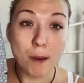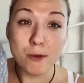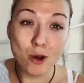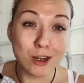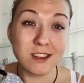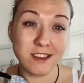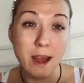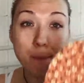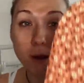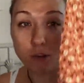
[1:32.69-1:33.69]
I'm not going to
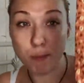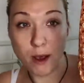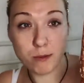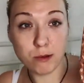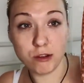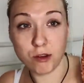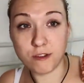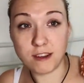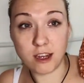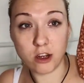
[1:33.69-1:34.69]
say much about them because
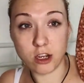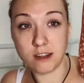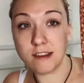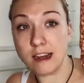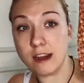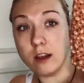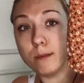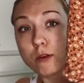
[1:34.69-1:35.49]
obviously you're going to see them